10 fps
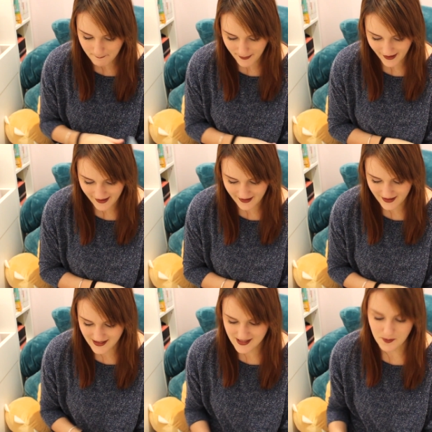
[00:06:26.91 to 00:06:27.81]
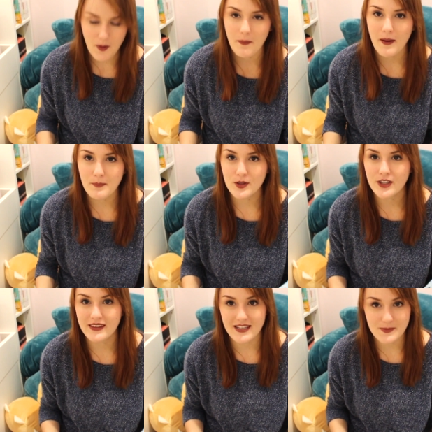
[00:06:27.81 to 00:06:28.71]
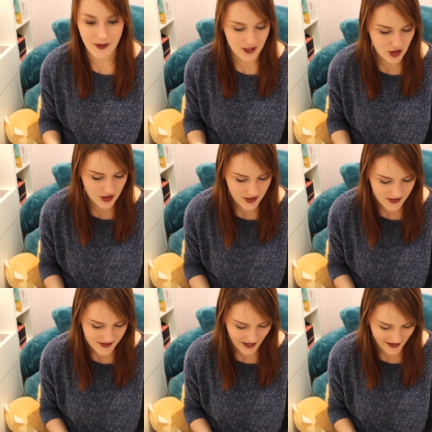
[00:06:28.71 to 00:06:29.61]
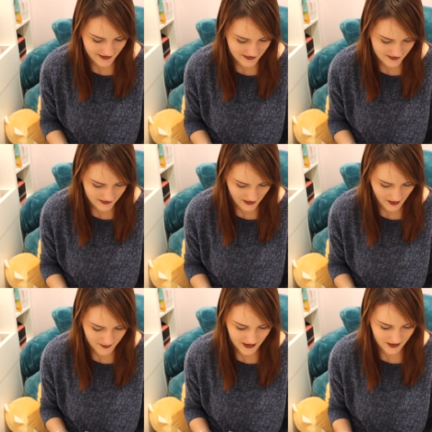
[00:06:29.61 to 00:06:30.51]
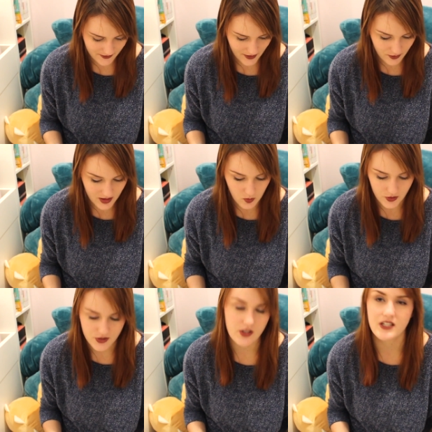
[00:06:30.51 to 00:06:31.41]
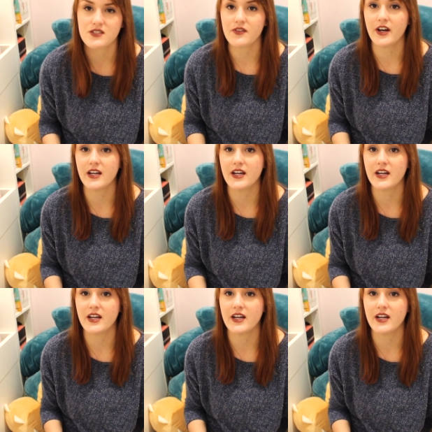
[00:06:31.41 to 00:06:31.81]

but it's a pop-up book, there's pictures, and I mean if they really want to, it's